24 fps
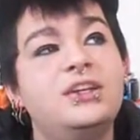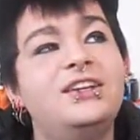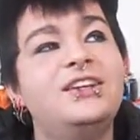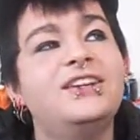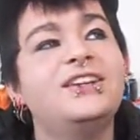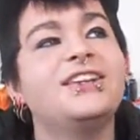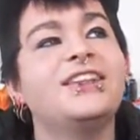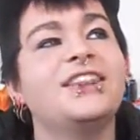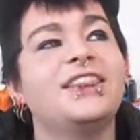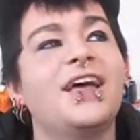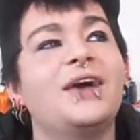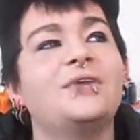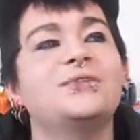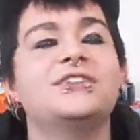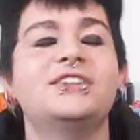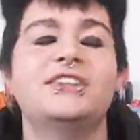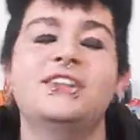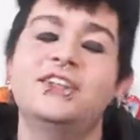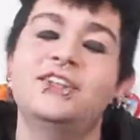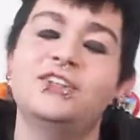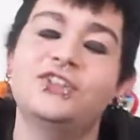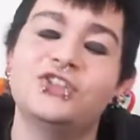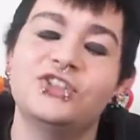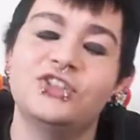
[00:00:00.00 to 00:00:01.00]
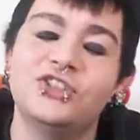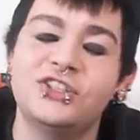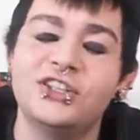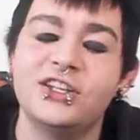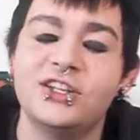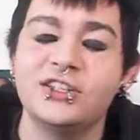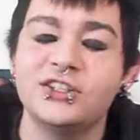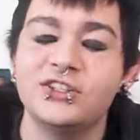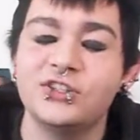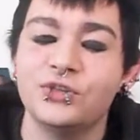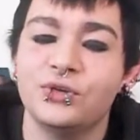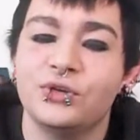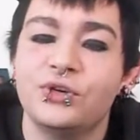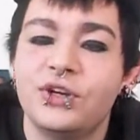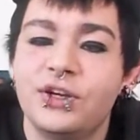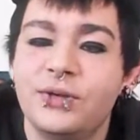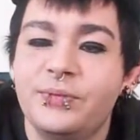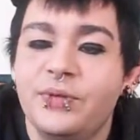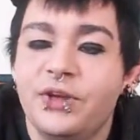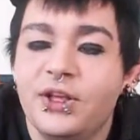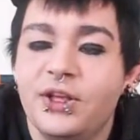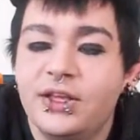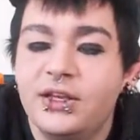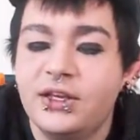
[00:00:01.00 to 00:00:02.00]
that was an interesting
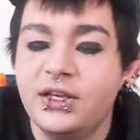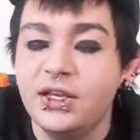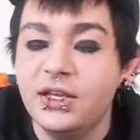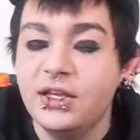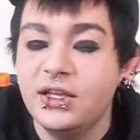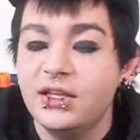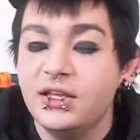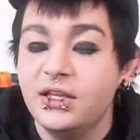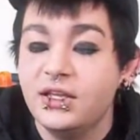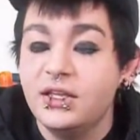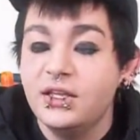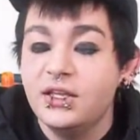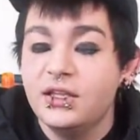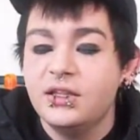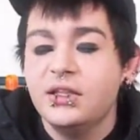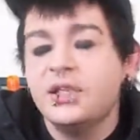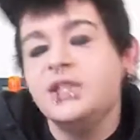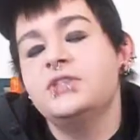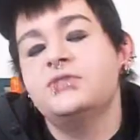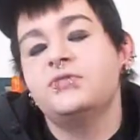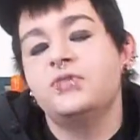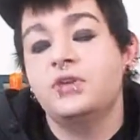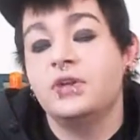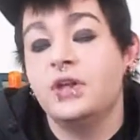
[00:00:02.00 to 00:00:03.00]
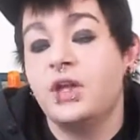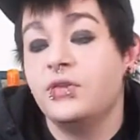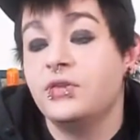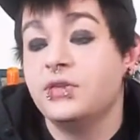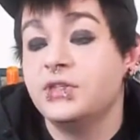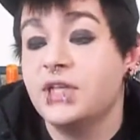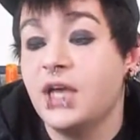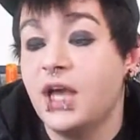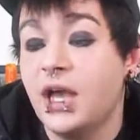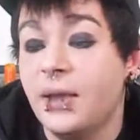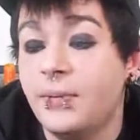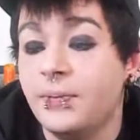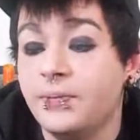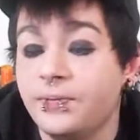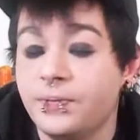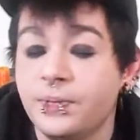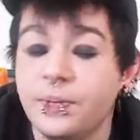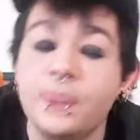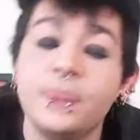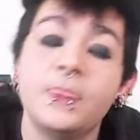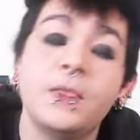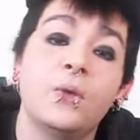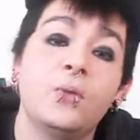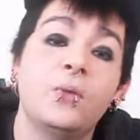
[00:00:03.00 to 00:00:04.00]
story, but that's for another time.
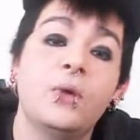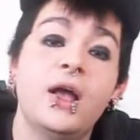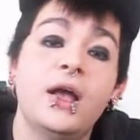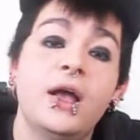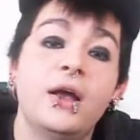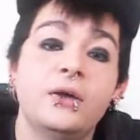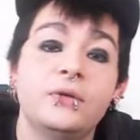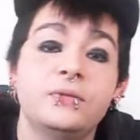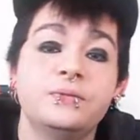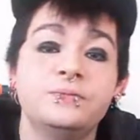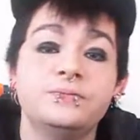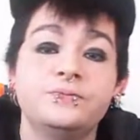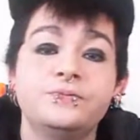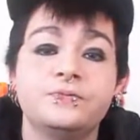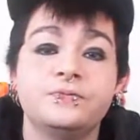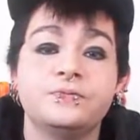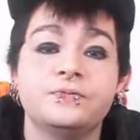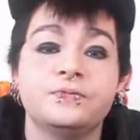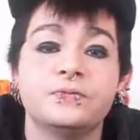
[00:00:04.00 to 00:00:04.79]
Well,